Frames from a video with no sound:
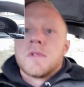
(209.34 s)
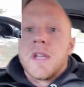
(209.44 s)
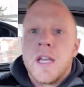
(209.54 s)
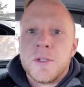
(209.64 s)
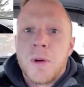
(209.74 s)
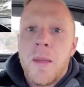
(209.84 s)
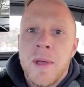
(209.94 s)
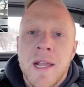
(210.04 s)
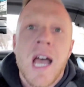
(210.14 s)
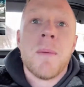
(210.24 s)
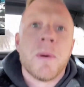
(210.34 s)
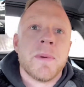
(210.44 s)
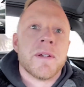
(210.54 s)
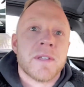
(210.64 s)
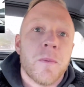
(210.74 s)
There's probably a cop up
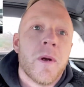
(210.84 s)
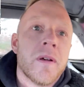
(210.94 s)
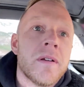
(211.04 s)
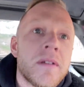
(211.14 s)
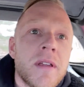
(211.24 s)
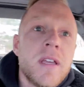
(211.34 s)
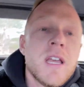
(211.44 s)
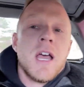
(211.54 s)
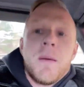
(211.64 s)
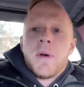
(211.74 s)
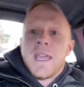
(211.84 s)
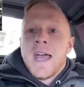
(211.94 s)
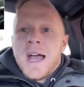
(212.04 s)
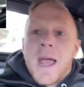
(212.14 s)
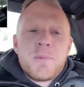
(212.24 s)
here somewhere. But
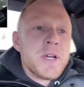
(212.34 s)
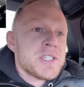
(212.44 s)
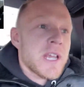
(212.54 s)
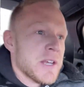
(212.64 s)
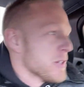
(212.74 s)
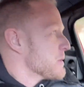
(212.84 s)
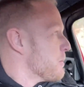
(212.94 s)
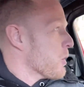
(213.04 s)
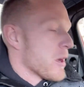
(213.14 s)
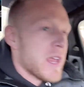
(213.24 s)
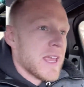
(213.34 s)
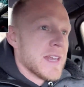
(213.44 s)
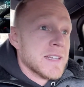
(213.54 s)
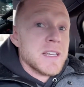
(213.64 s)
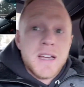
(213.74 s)
yeah, I appreciate your support,
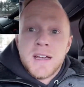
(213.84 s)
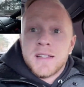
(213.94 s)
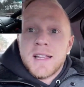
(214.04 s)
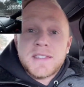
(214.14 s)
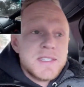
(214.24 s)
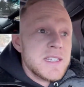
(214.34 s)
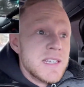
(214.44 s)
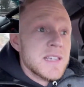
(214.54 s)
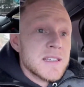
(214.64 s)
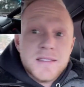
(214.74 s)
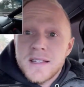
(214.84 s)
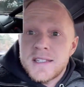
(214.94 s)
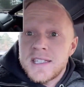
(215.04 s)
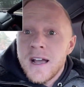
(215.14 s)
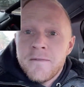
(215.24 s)
and let's see
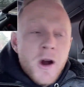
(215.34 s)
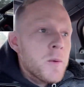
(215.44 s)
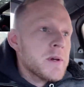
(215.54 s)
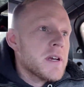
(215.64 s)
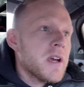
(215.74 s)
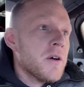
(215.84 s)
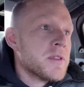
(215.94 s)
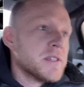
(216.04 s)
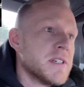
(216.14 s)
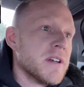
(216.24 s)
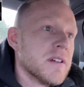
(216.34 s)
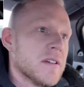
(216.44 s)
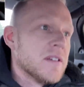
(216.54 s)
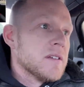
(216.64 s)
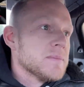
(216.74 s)
how far we could go this year.
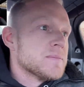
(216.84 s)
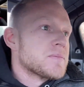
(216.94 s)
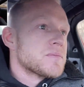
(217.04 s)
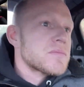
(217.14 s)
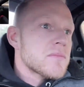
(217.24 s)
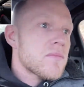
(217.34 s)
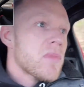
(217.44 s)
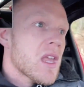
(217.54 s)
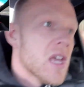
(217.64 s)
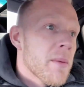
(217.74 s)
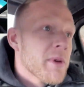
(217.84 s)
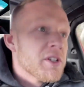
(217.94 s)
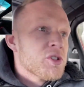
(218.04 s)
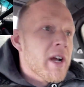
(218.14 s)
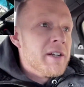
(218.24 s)
I'm gonna
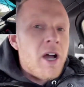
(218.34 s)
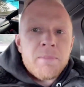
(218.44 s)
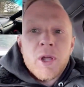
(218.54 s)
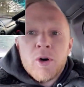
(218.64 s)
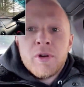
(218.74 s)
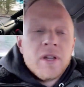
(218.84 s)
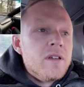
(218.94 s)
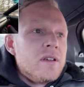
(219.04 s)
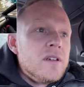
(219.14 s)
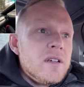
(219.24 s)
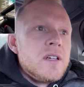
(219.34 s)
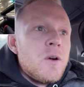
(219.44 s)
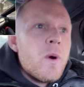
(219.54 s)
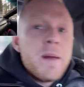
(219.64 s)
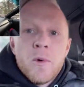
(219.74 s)
try and upload
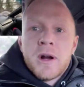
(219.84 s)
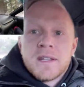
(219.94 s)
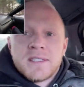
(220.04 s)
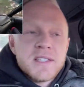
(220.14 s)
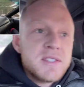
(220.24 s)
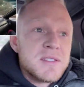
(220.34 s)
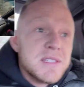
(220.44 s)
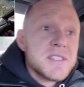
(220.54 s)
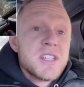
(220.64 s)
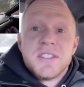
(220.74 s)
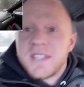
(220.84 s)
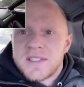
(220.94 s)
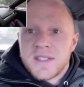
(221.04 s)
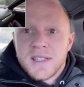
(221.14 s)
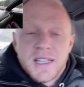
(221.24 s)
way more
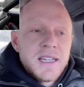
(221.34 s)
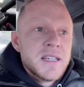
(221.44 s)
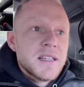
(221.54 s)
consistently.